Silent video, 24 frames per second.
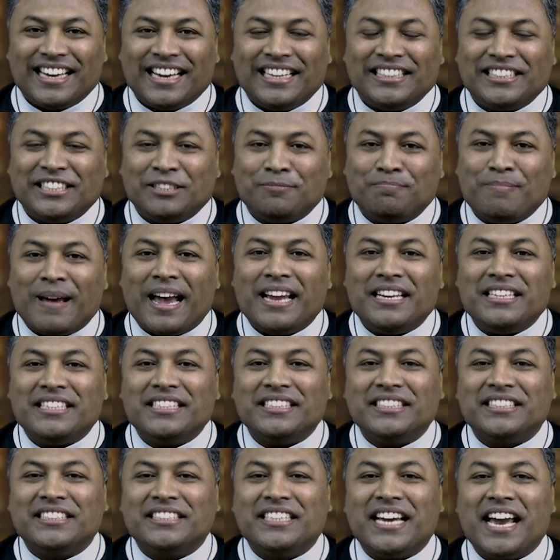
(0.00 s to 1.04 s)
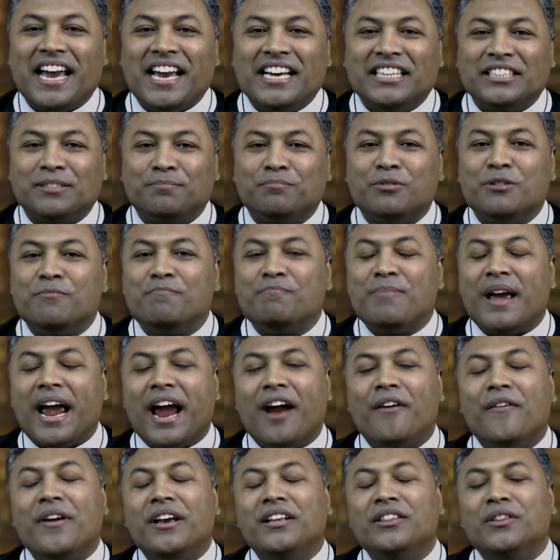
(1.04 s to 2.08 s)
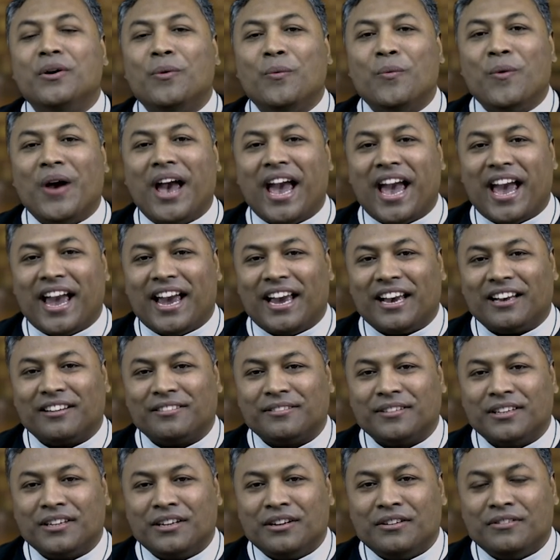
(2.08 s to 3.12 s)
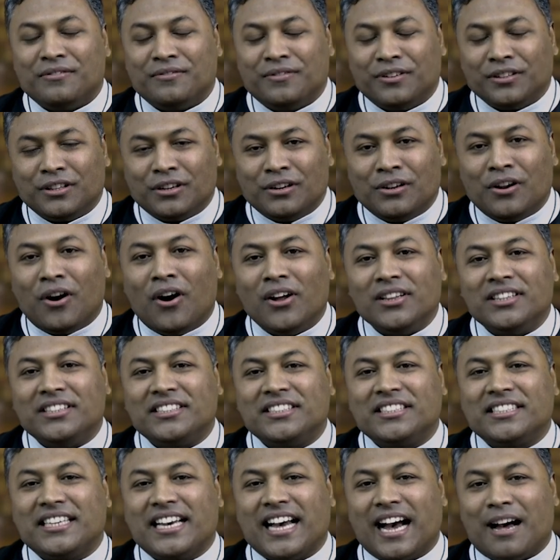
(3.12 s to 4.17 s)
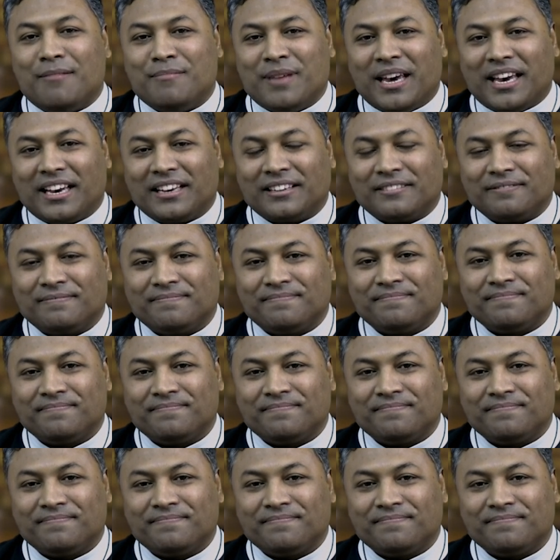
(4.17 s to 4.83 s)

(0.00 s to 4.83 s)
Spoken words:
and spent his days preparing the way for the Lord's coming.